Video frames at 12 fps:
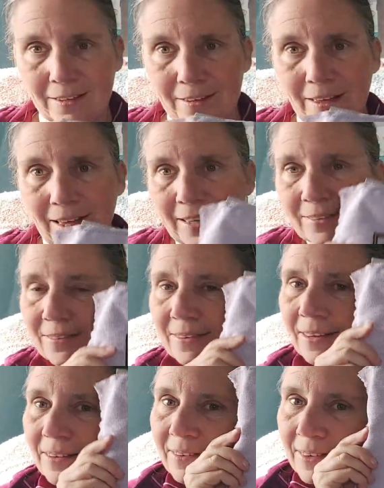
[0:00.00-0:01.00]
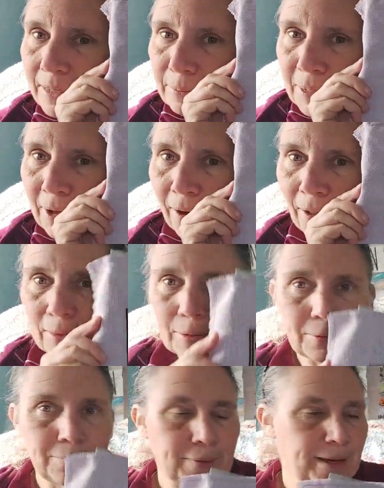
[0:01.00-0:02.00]
That's Sleepy
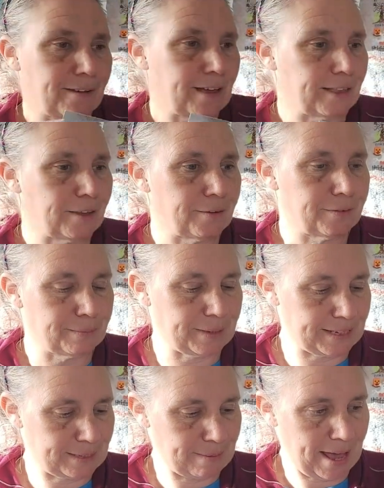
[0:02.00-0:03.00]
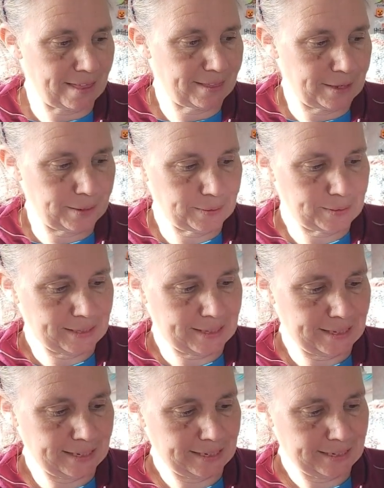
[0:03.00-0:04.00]
Hollow by Hello from Liz Matthews.
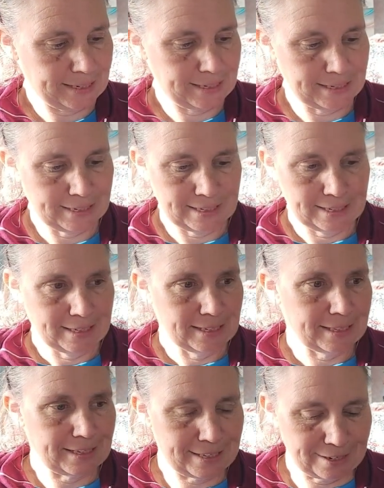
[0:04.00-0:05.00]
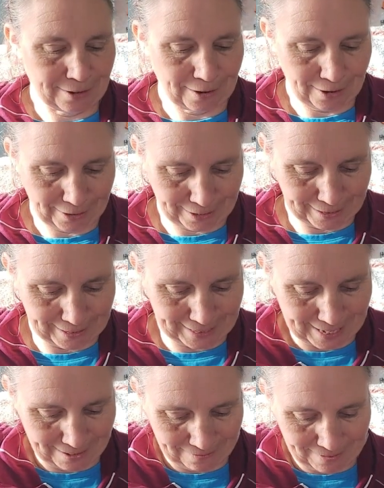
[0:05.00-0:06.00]
These are all on the
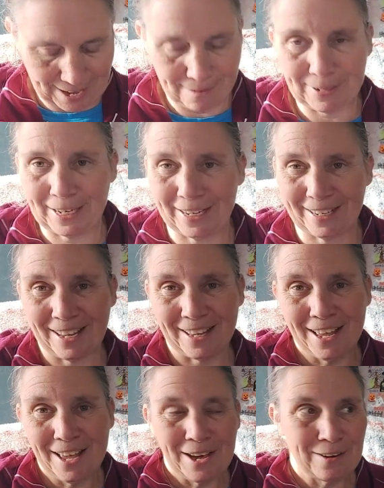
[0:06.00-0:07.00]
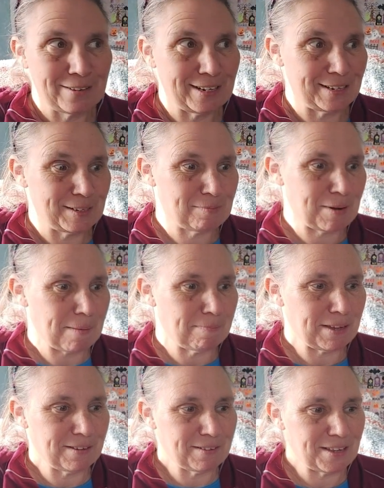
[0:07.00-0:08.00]
same fabric I cut. When I was
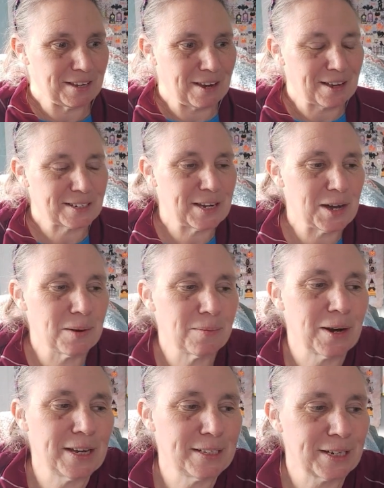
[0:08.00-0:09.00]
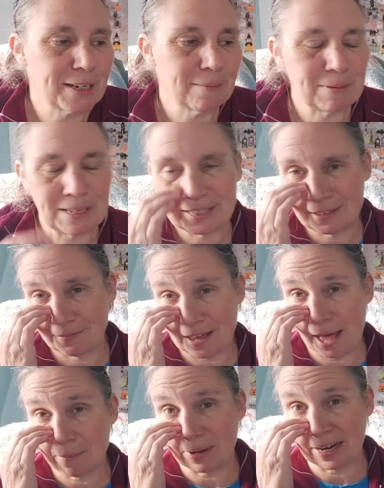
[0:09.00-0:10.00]
prepping in October, I took a piece of
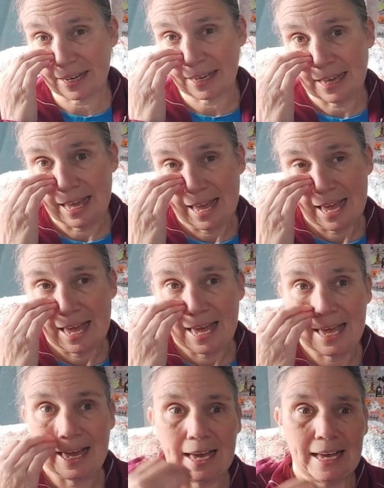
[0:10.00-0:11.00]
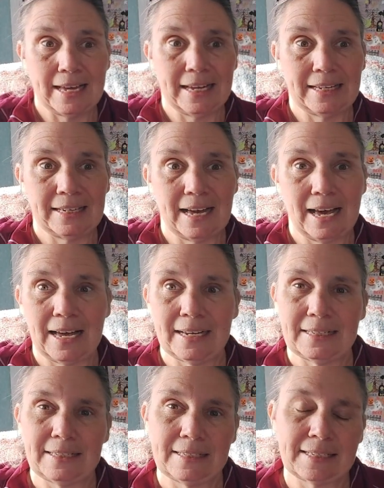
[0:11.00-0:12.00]
fabric and
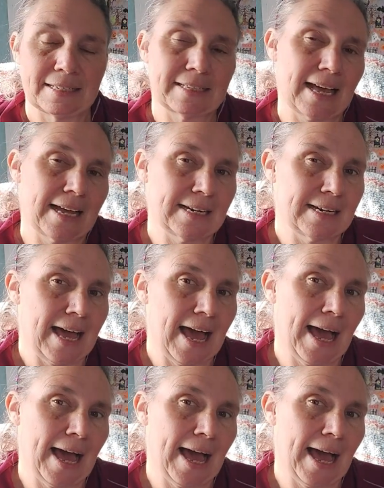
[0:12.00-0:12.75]
I decided